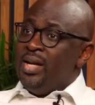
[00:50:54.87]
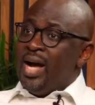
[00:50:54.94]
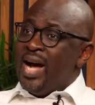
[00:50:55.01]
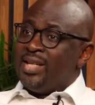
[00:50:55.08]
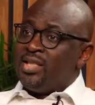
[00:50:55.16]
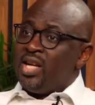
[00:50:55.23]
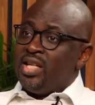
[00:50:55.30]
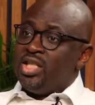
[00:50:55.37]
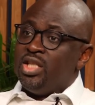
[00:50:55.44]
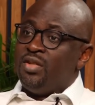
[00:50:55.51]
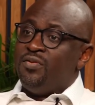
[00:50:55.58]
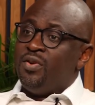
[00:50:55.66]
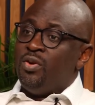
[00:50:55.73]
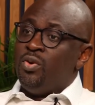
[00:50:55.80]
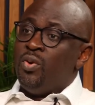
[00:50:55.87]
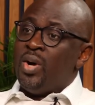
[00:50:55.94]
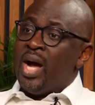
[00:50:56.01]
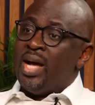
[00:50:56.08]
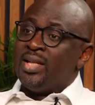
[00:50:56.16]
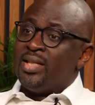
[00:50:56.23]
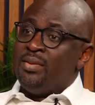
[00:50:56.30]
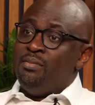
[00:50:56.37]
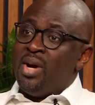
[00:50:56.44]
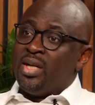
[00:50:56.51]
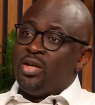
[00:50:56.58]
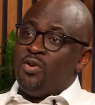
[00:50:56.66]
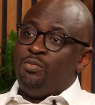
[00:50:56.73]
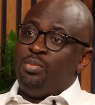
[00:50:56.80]
attaches failure as a
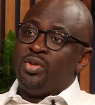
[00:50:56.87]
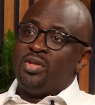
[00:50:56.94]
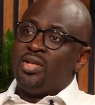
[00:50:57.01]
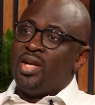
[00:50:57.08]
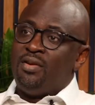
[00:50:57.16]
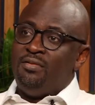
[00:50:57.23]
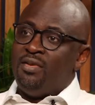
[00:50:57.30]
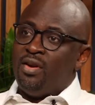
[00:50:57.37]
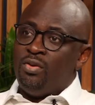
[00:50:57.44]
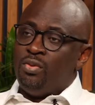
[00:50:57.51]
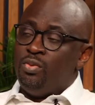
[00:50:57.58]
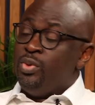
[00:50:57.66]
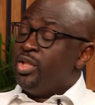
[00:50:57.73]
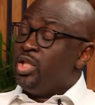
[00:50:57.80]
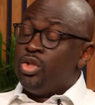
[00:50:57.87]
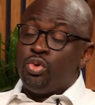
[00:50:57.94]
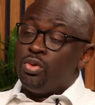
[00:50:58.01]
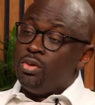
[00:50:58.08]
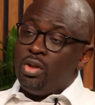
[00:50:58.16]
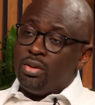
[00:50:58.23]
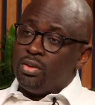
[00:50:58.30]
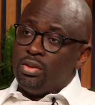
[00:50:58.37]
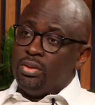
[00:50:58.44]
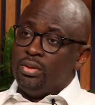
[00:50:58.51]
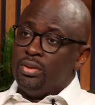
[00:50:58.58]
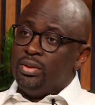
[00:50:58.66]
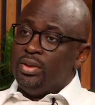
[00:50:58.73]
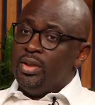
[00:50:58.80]
matter of personal value, which it should not.
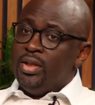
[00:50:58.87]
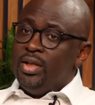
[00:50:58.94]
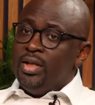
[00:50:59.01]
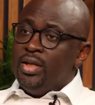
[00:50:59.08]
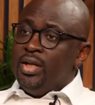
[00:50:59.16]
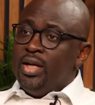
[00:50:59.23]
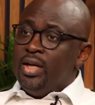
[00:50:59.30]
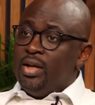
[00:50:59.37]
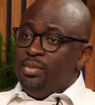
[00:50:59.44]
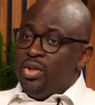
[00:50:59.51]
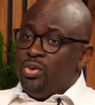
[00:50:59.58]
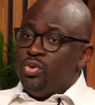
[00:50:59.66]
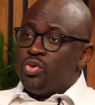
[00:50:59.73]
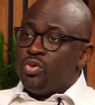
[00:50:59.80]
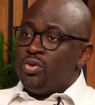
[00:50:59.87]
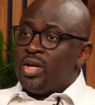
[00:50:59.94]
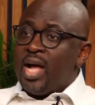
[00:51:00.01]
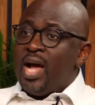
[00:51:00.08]
Okay. I mean, you should not.